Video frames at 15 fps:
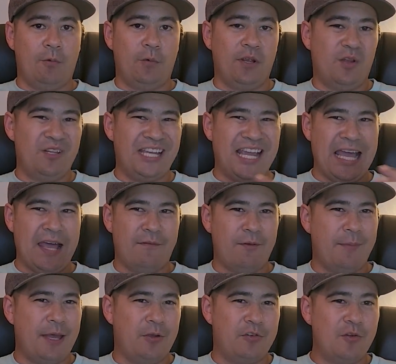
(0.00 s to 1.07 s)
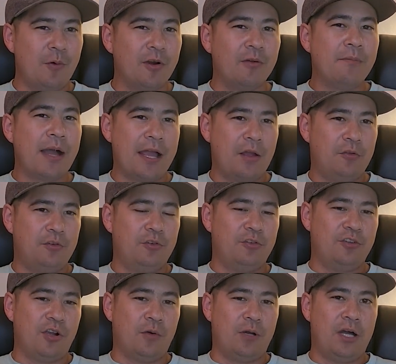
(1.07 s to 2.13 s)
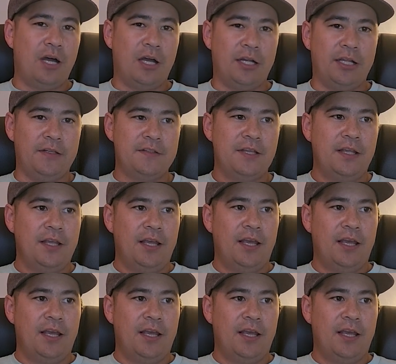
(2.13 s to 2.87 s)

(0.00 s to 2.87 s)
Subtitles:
We only have about 200 miles or so on it.